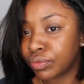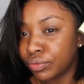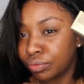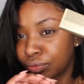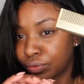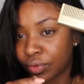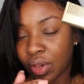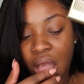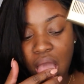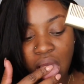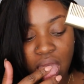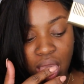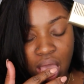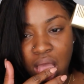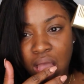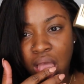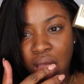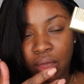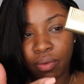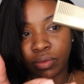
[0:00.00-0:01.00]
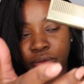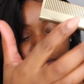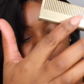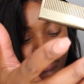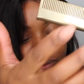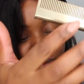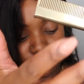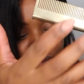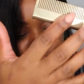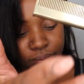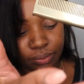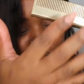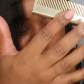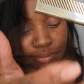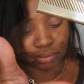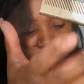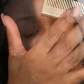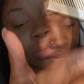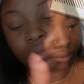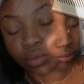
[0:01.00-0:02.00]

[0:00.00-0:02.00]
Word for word: that. Now we're going to go ahead and